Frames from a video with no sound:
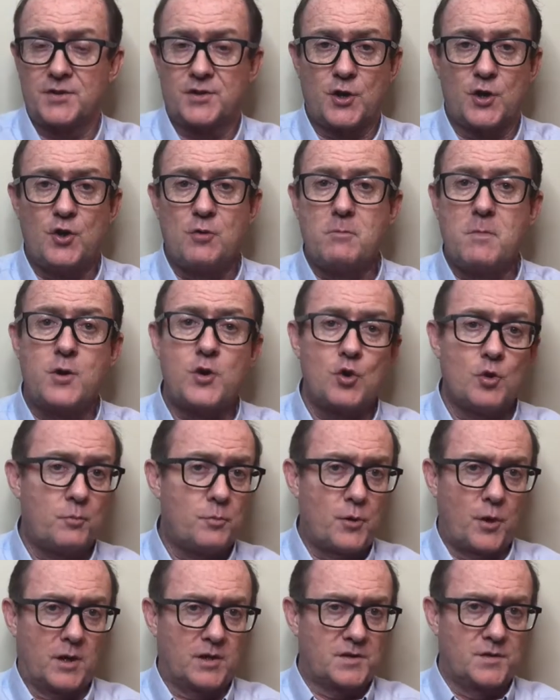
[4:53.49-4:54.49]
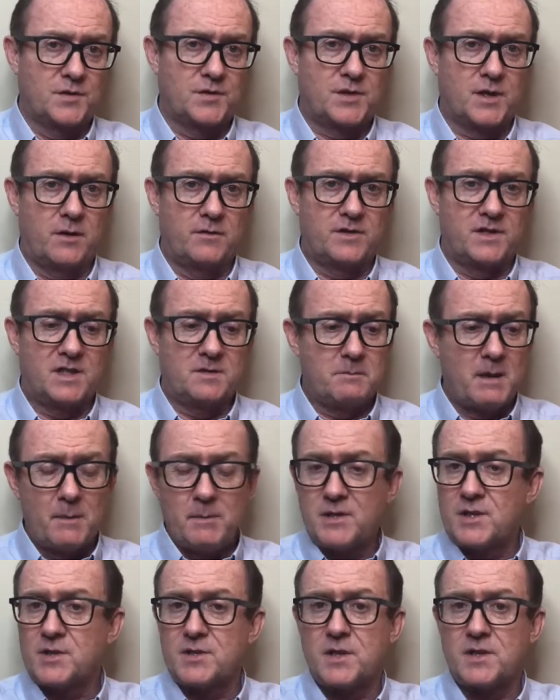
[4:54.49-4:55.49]
So your products and services may
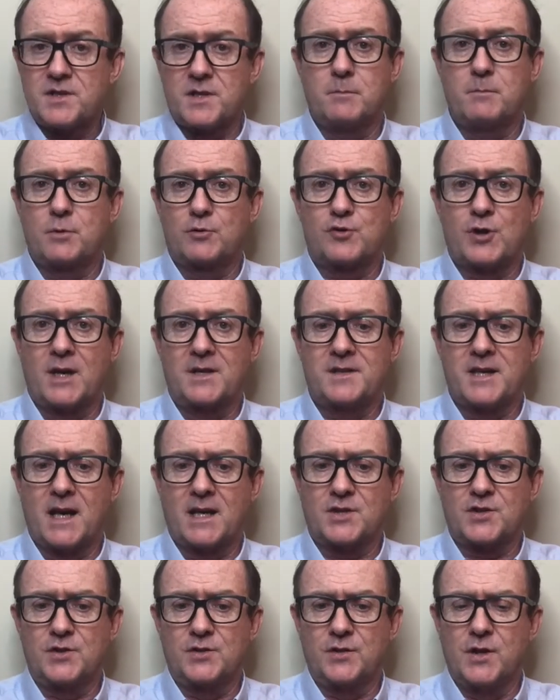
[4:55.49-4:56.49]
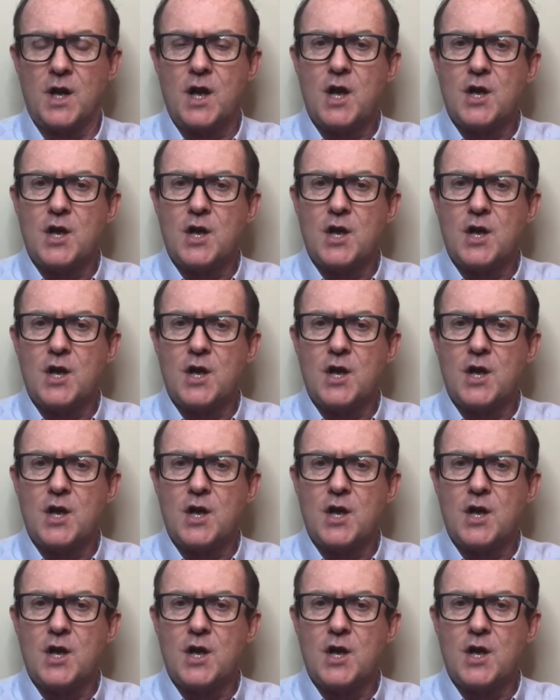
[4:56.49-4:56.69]
be just a simple transaction.